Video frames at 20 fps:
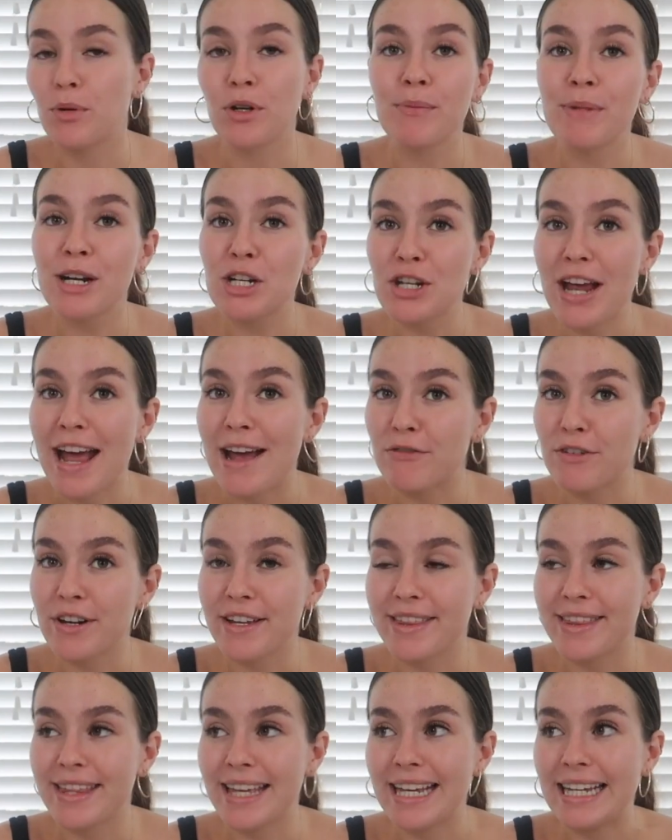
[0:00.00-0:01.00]
Pretty much
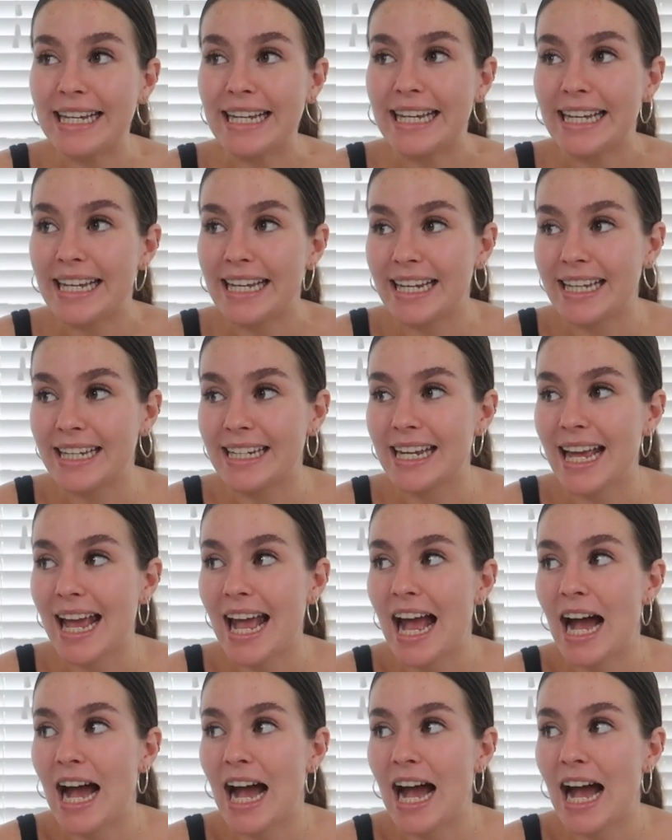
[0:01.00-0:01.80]
everything in